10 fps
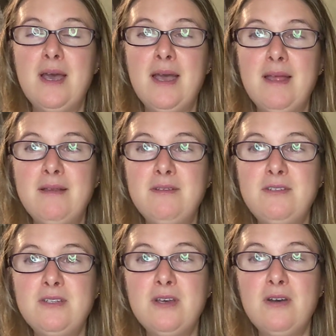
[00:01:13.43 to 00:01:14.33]
and
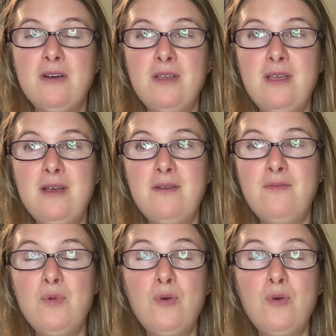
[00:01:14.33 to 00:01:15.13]
I have